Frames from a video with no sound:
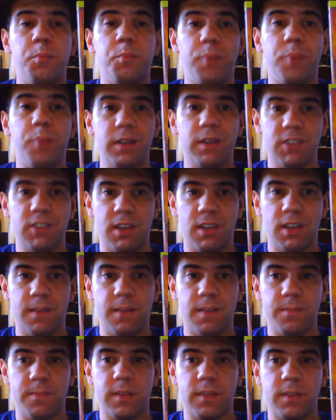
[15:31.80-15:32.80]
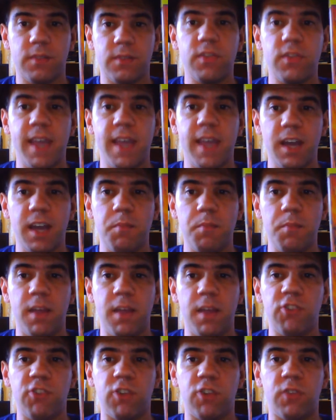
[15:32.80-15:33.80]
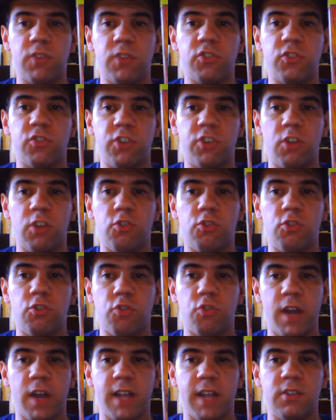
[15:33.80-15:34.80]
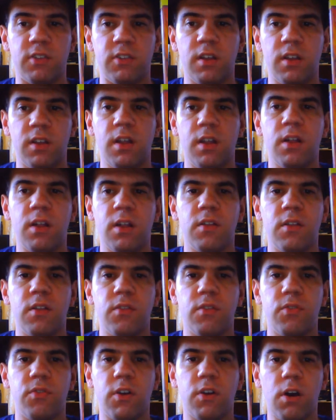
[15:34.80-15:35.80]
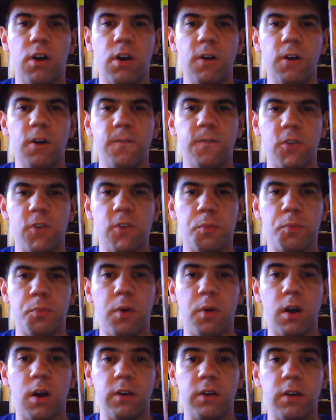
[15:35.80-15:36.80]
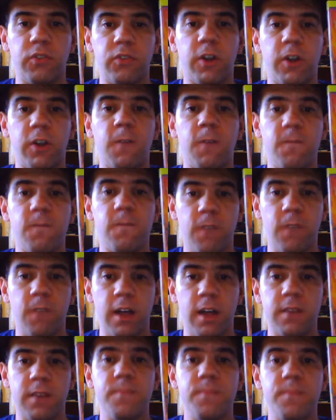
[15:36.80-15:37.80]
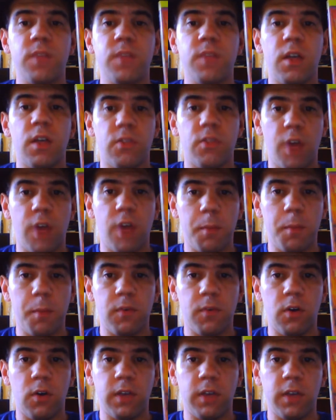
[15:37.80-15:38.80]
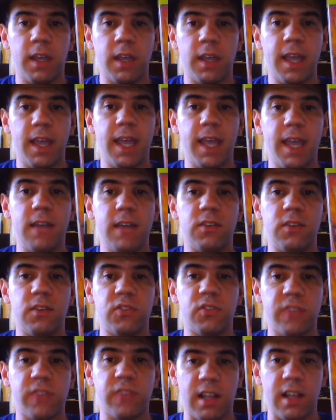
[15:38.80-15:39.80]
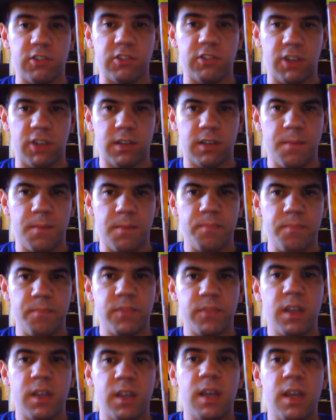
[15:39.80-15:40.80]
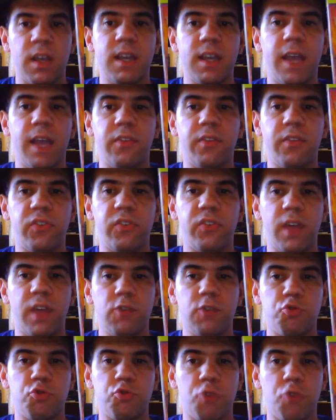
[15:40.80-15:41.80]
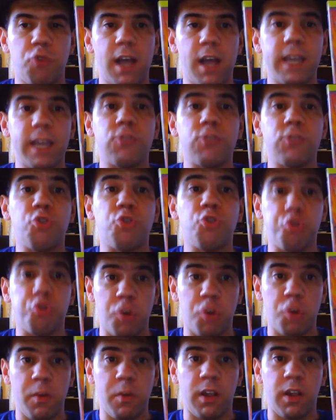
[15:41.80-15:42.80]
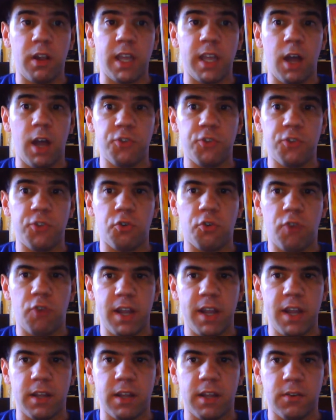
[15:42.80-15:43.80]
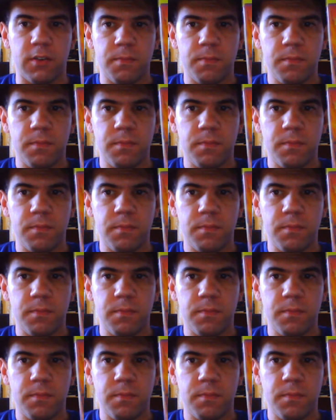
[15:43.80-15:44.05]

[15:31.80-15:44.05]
but the animation is still great. There are a few parts that are fun, thought provoking, and nostalgic, and the soundtrack is criminally underrated.